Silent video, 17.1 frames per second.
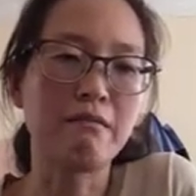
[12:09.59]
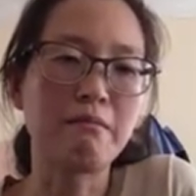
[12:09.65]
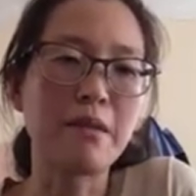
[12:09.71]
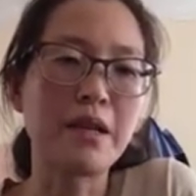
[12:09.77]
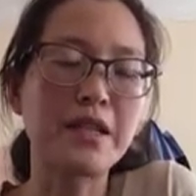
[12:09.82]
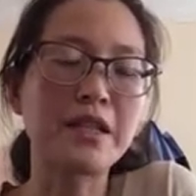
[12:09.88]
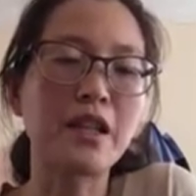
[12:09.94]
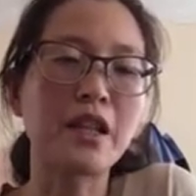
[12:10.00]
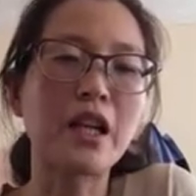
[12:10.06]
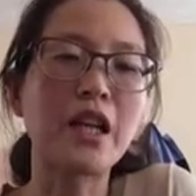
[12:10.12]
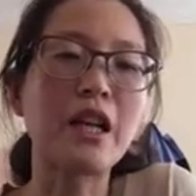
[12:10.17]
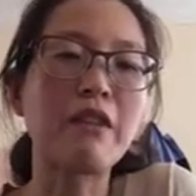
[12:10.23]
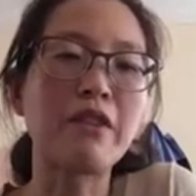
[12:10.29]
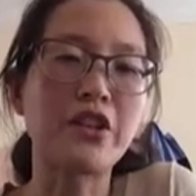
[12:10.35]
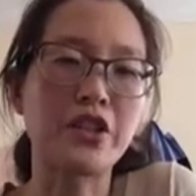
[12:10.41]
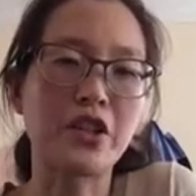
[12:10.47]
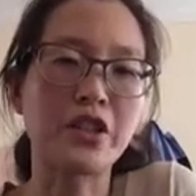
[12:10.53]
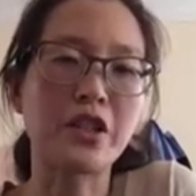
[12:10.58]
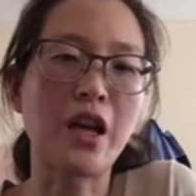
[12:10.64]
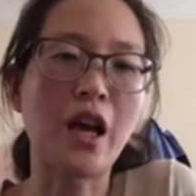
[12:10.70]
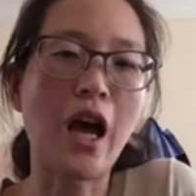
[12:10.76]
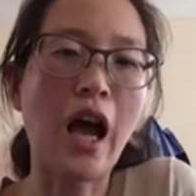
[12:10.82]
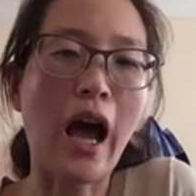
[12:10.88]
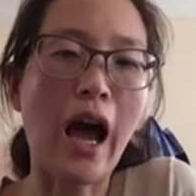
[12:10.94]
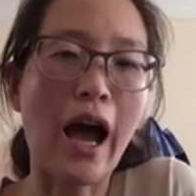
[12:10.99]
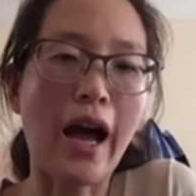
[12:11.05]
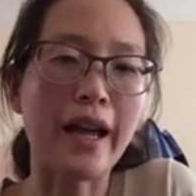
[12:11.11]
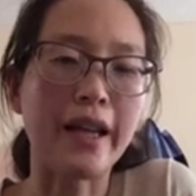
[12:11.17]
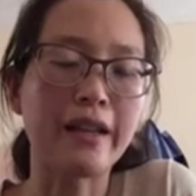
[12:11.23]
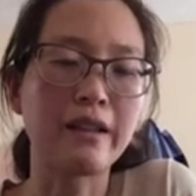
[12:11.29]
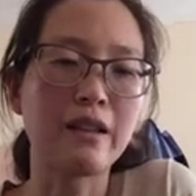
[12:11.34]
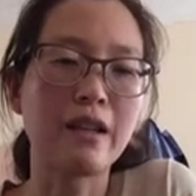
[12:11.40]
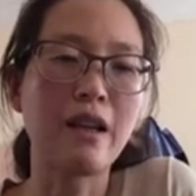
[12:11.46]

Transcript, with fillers: means the cleavage is high.